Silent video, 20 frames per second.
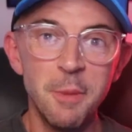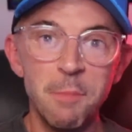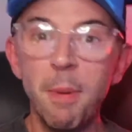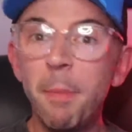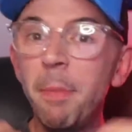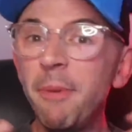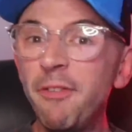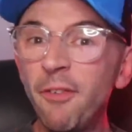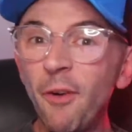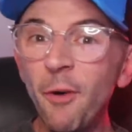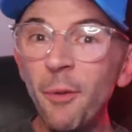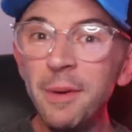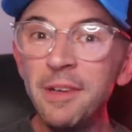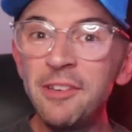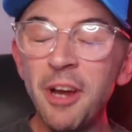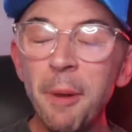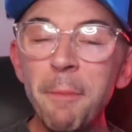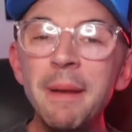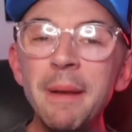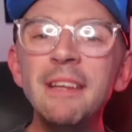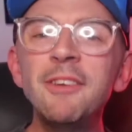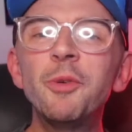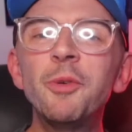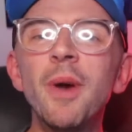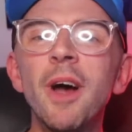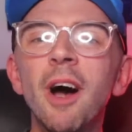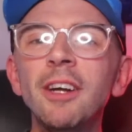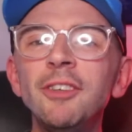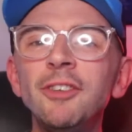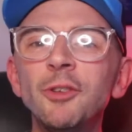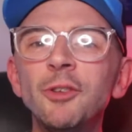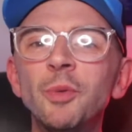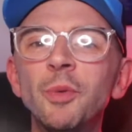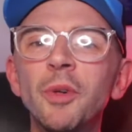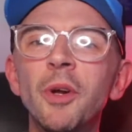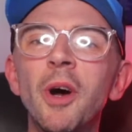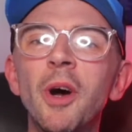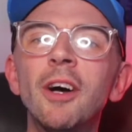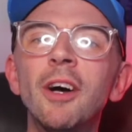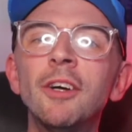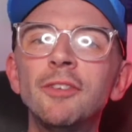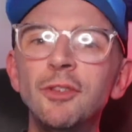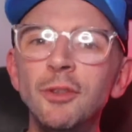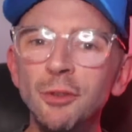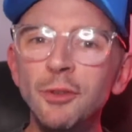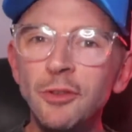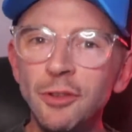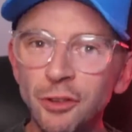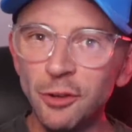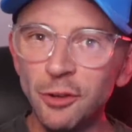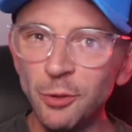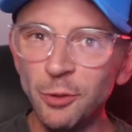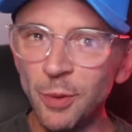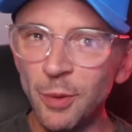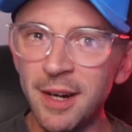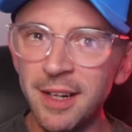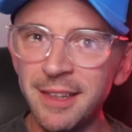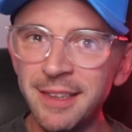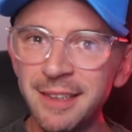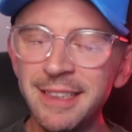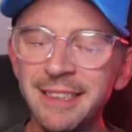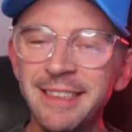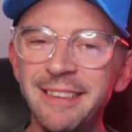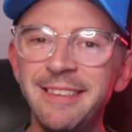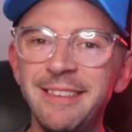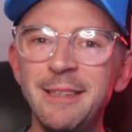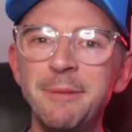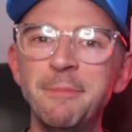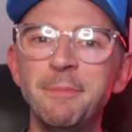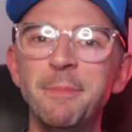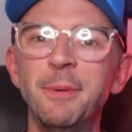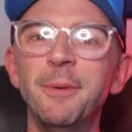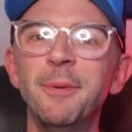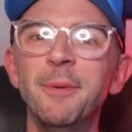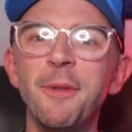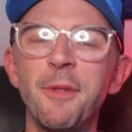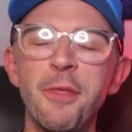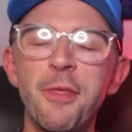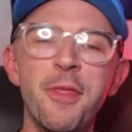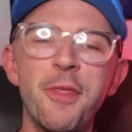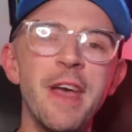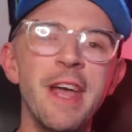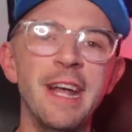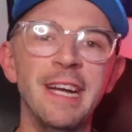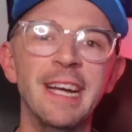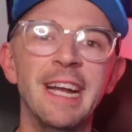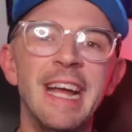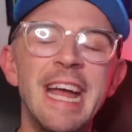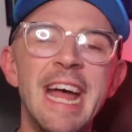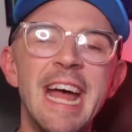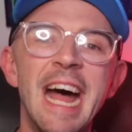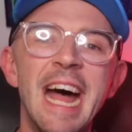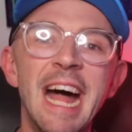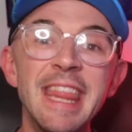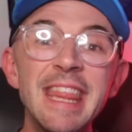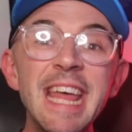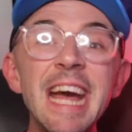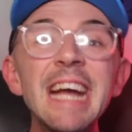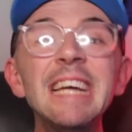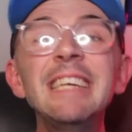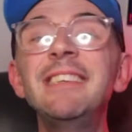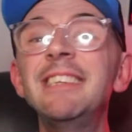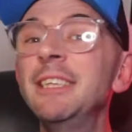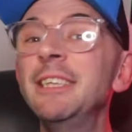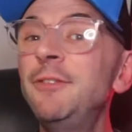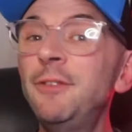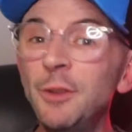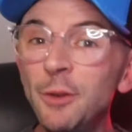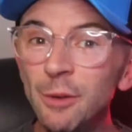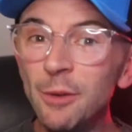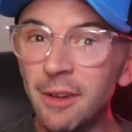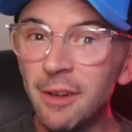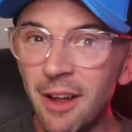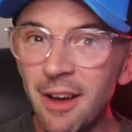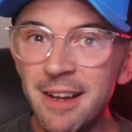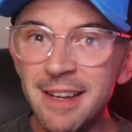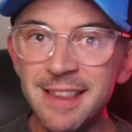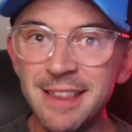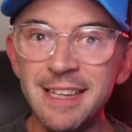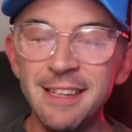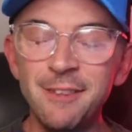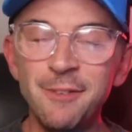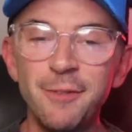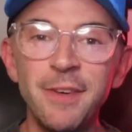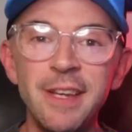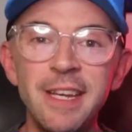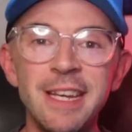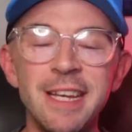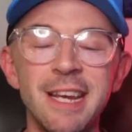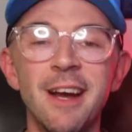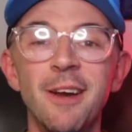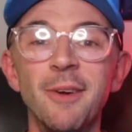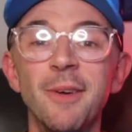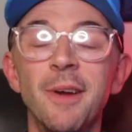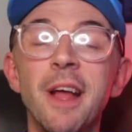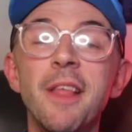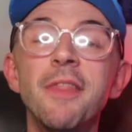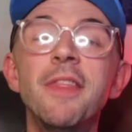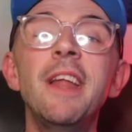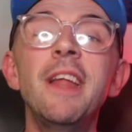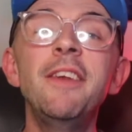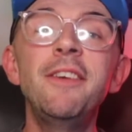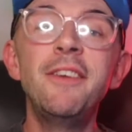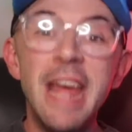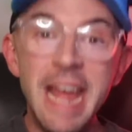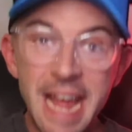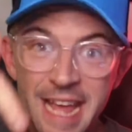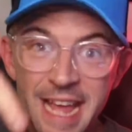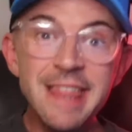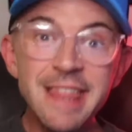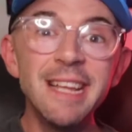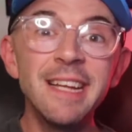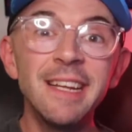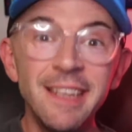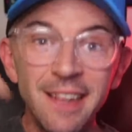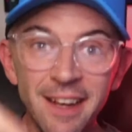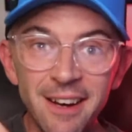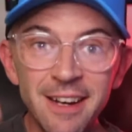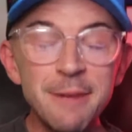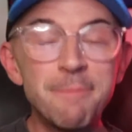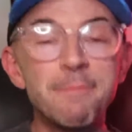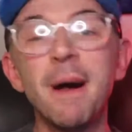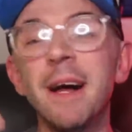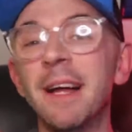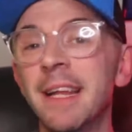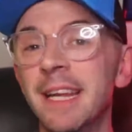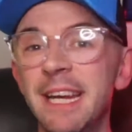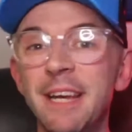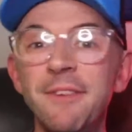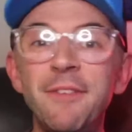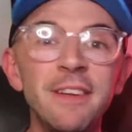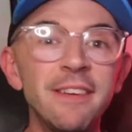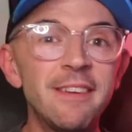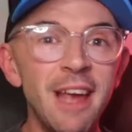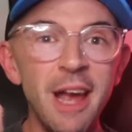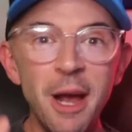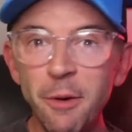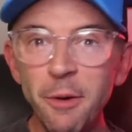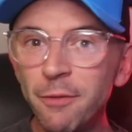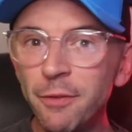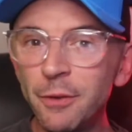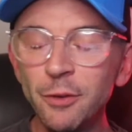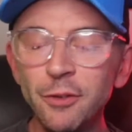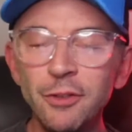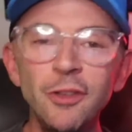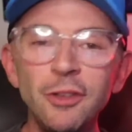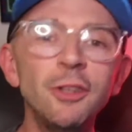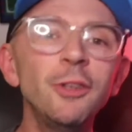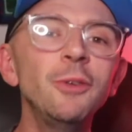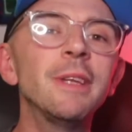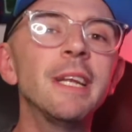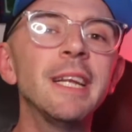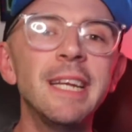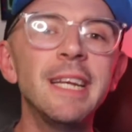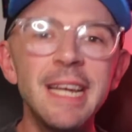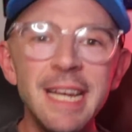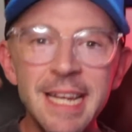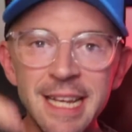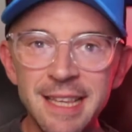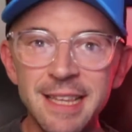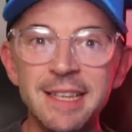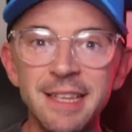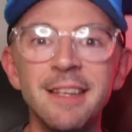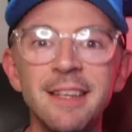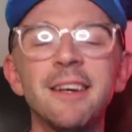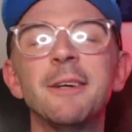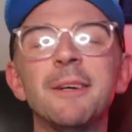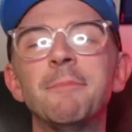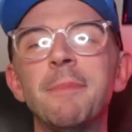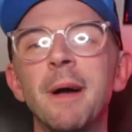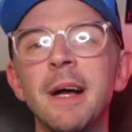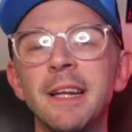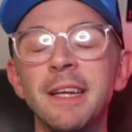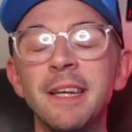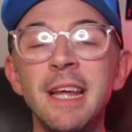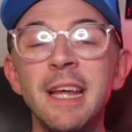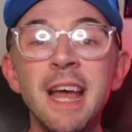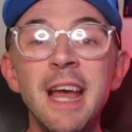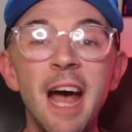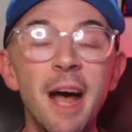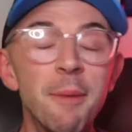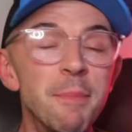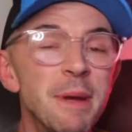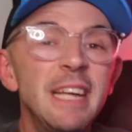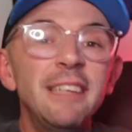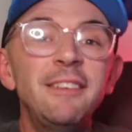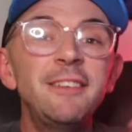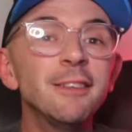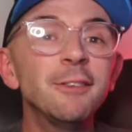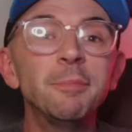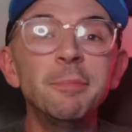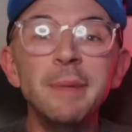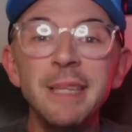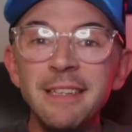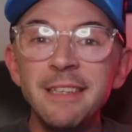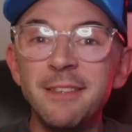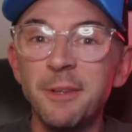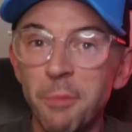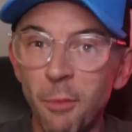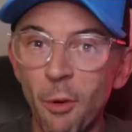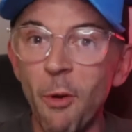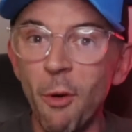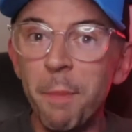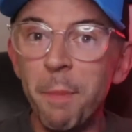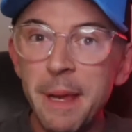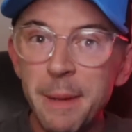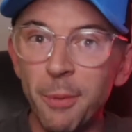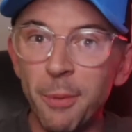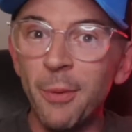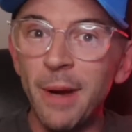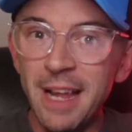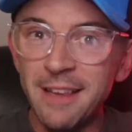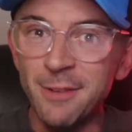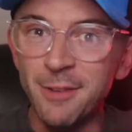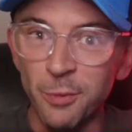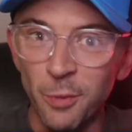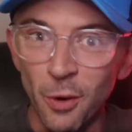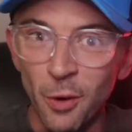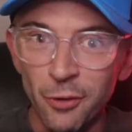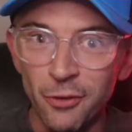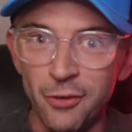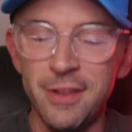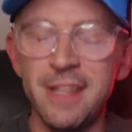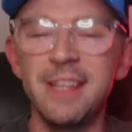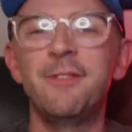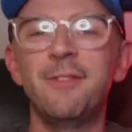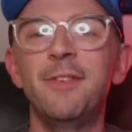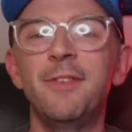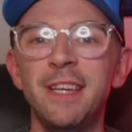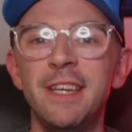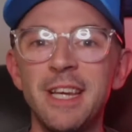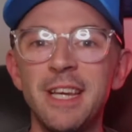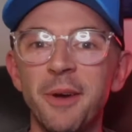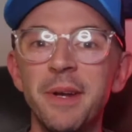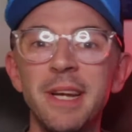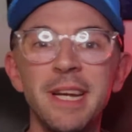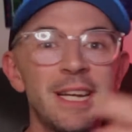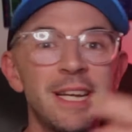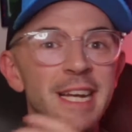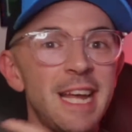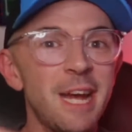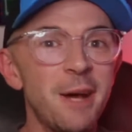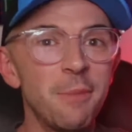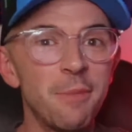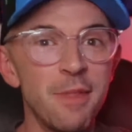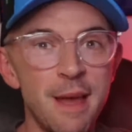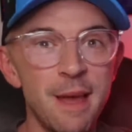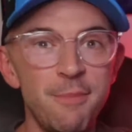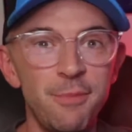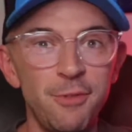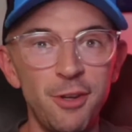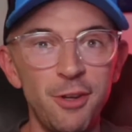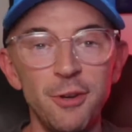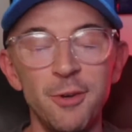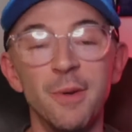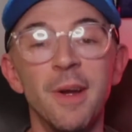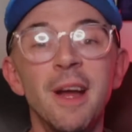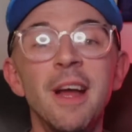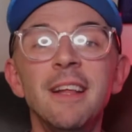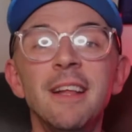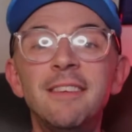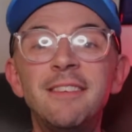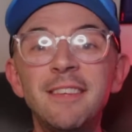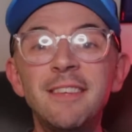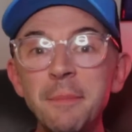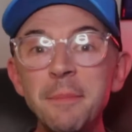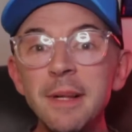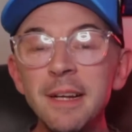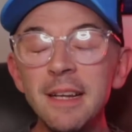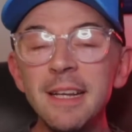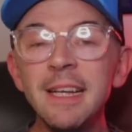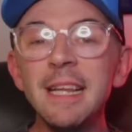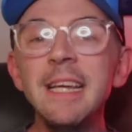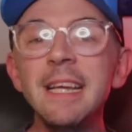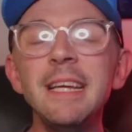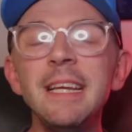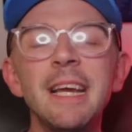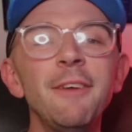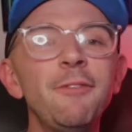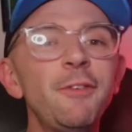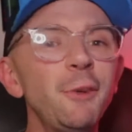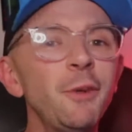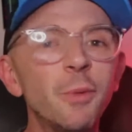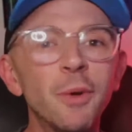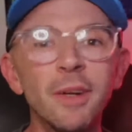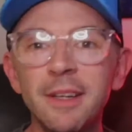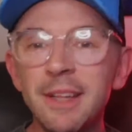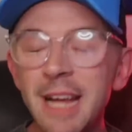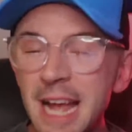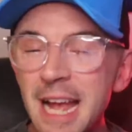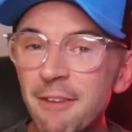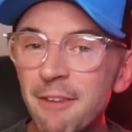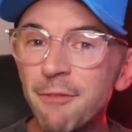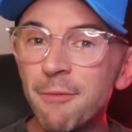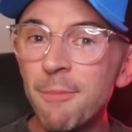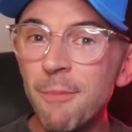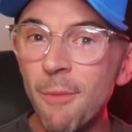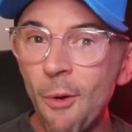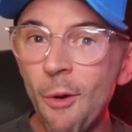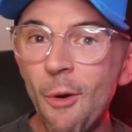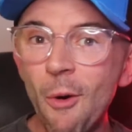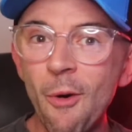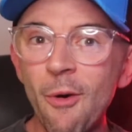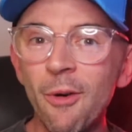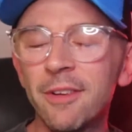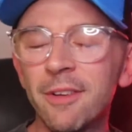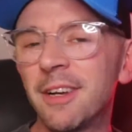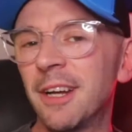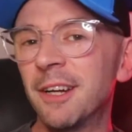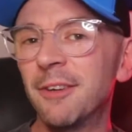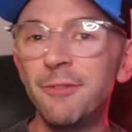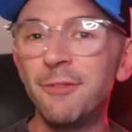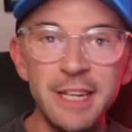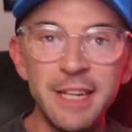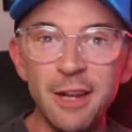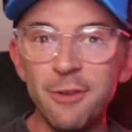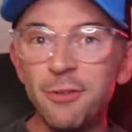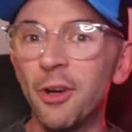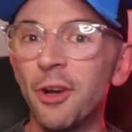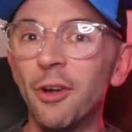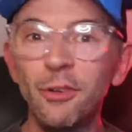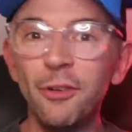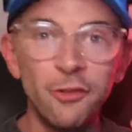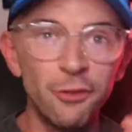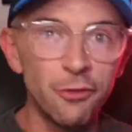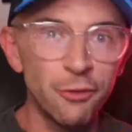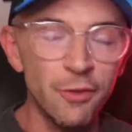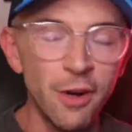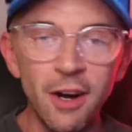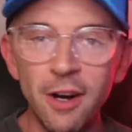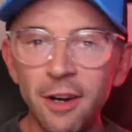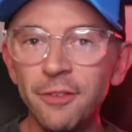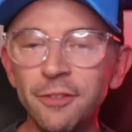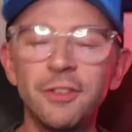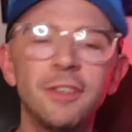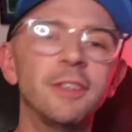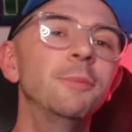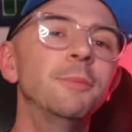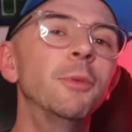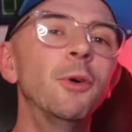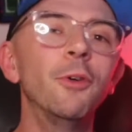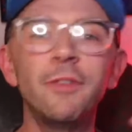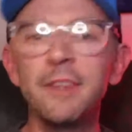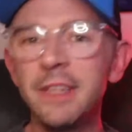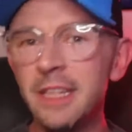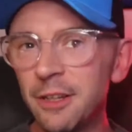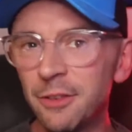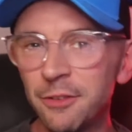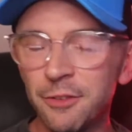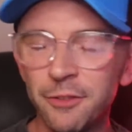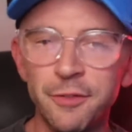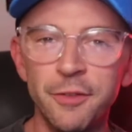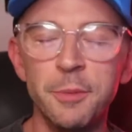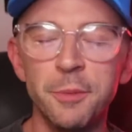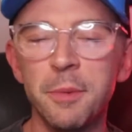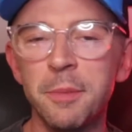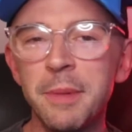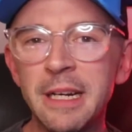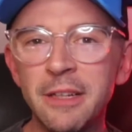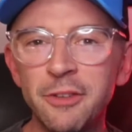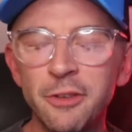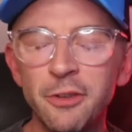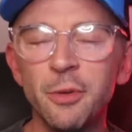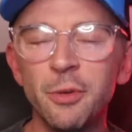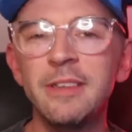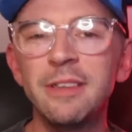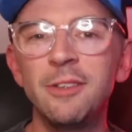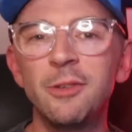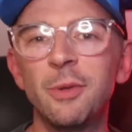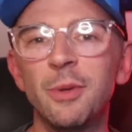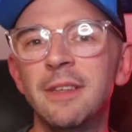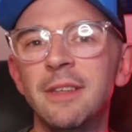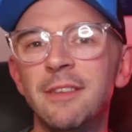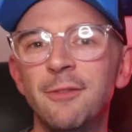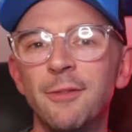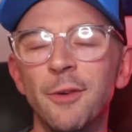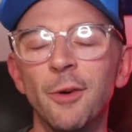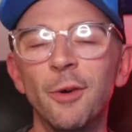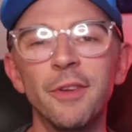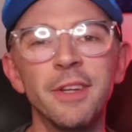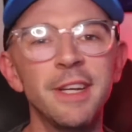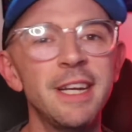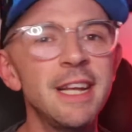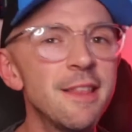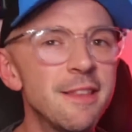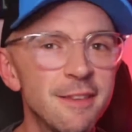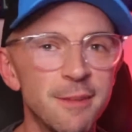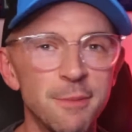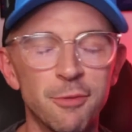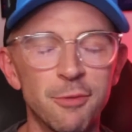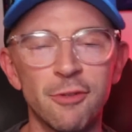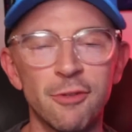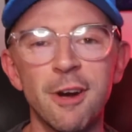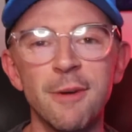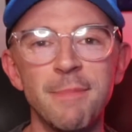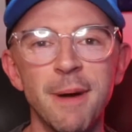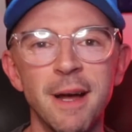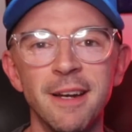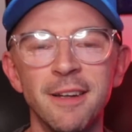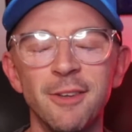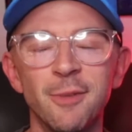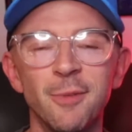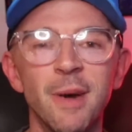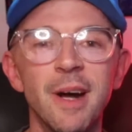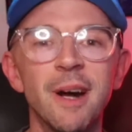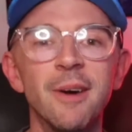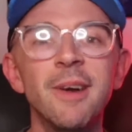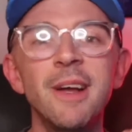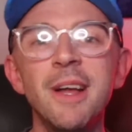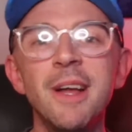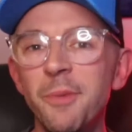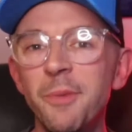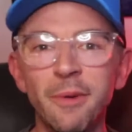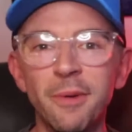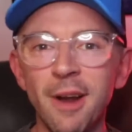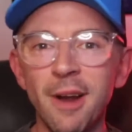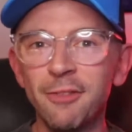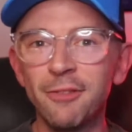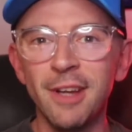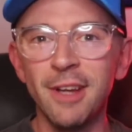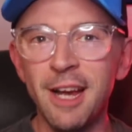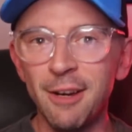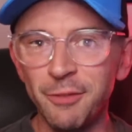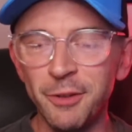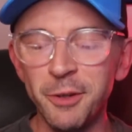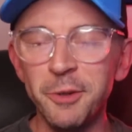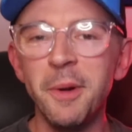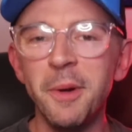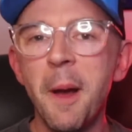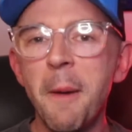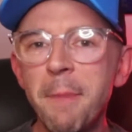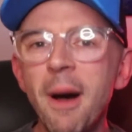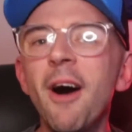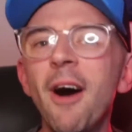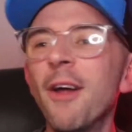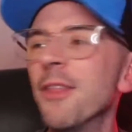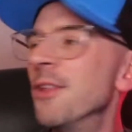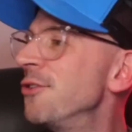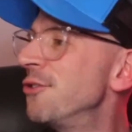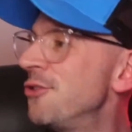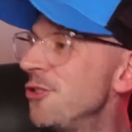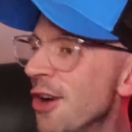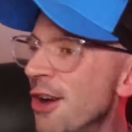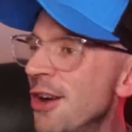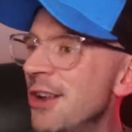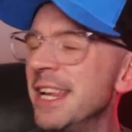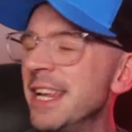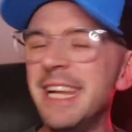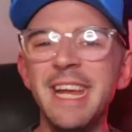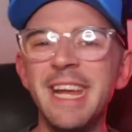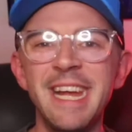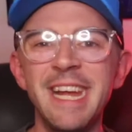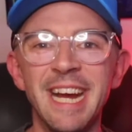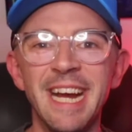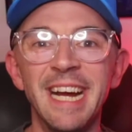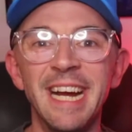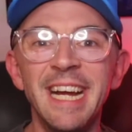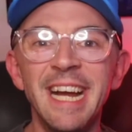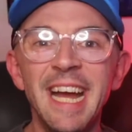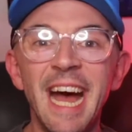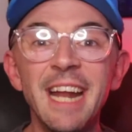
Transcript: But before we jump into it, I just want to ask you to one simple thing. And that is, if you like this video, then hit the like button. If it's helpful to you, then hit the like button. It just means that more people get to watch this video and it can help them too. Similarly, if you want to have more kind of videos on drafts and more videos of Football Manager 2024, then hit the subscribe button as well. We would love to have you part of the journey here.